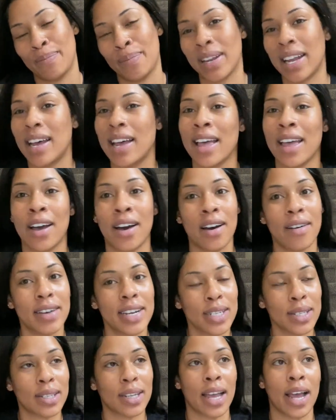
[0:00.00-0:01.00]
But I
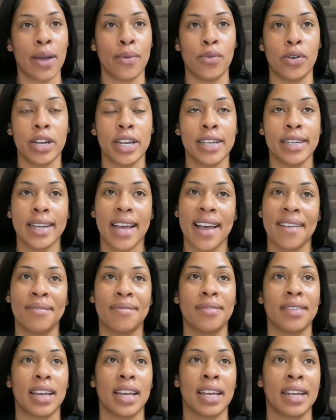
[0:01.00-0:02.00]
always, I wanted to have
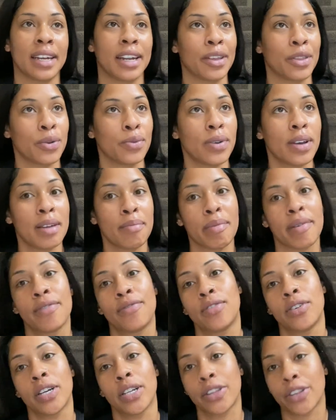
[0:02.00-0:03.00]
another one
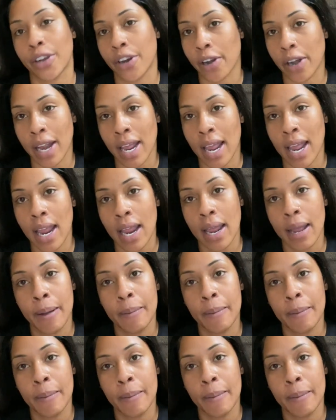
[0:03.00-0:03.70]
before 30.